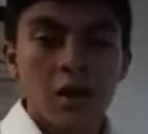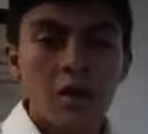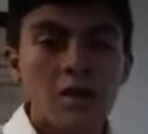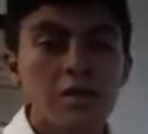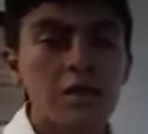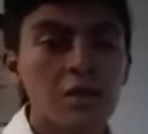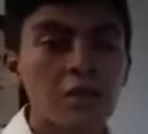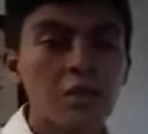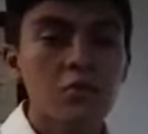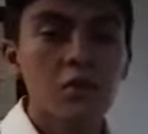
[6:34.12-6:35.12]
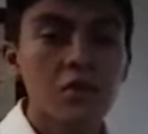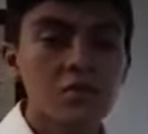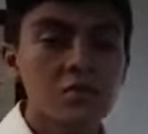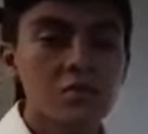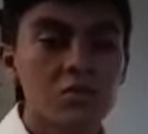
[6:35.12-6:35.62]
A direct
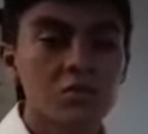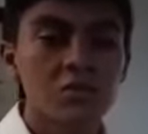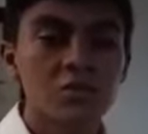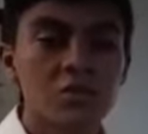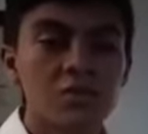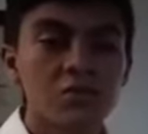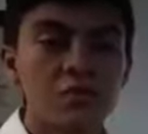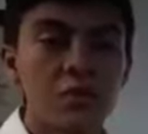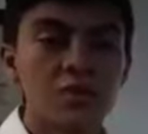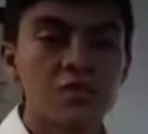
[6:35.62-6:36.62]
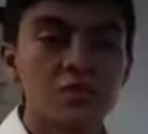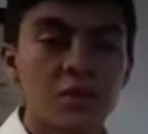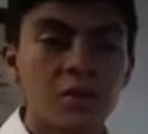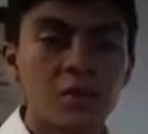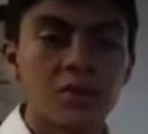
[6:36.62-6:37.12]
strategy stress for a
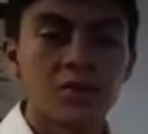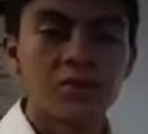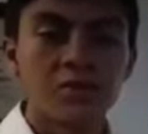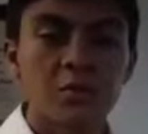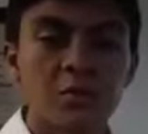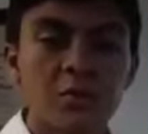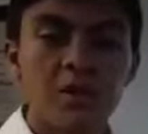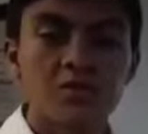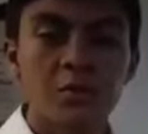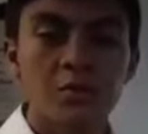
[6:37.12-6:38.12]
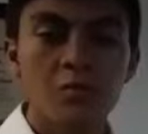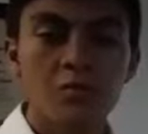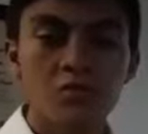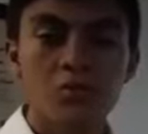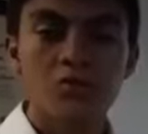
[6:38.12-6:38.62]
strain hardening cement base
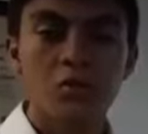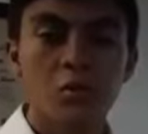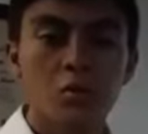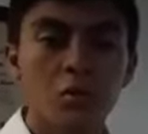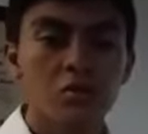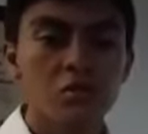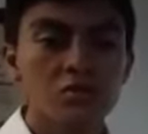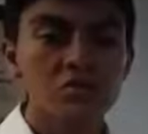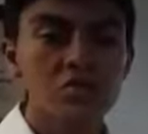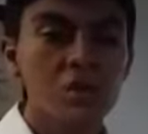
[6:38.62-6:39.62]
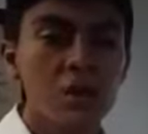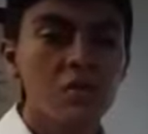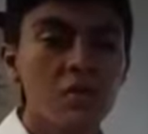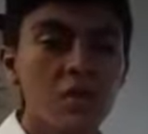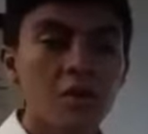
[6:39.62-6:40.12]
compute was calculated using
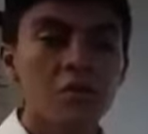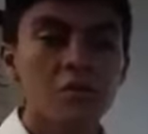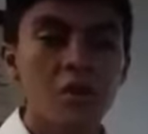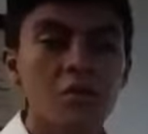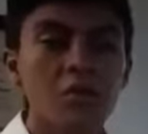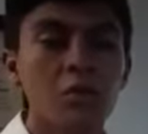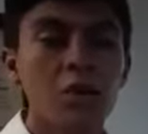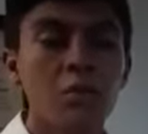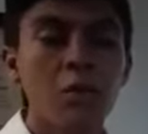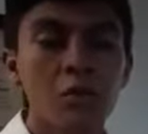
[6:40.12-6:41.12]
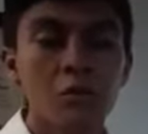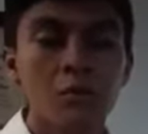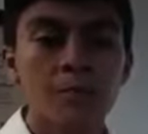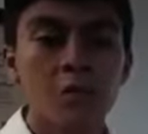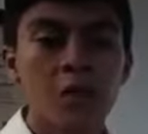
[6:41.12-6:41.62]
the method above.
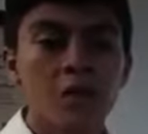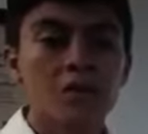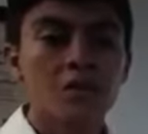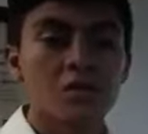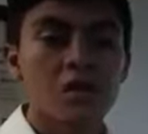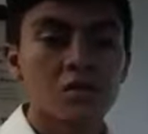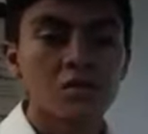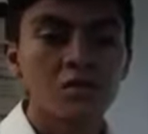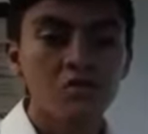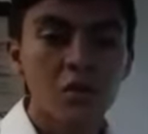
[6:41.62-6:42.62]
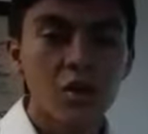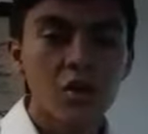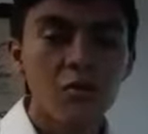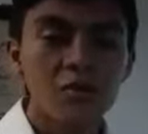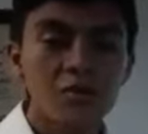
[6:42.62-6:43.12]
The tense strain
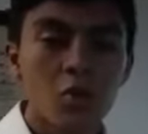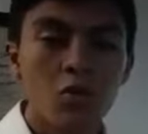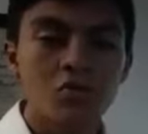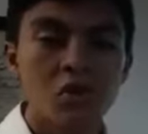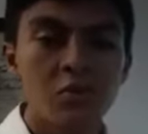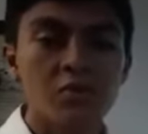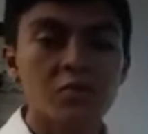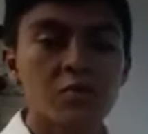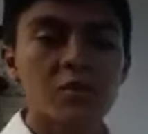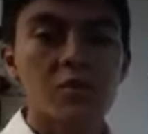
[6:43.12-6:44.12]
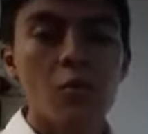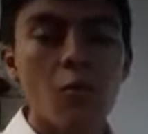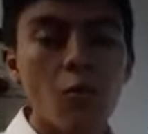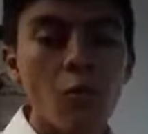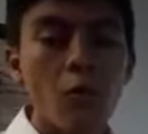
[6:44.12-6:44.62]
capacity was approximately
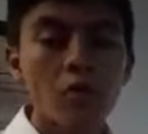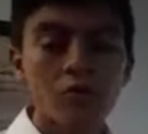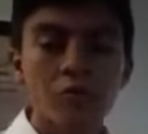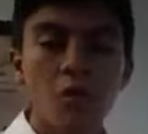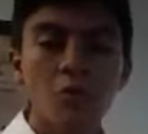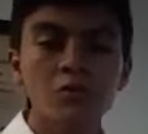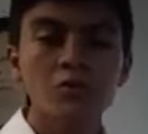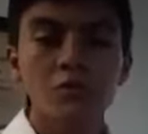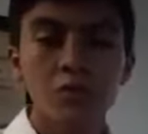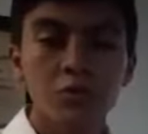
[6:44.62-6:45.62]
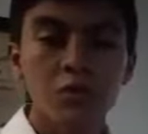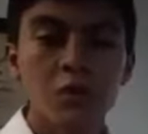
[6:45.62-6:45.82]
1.2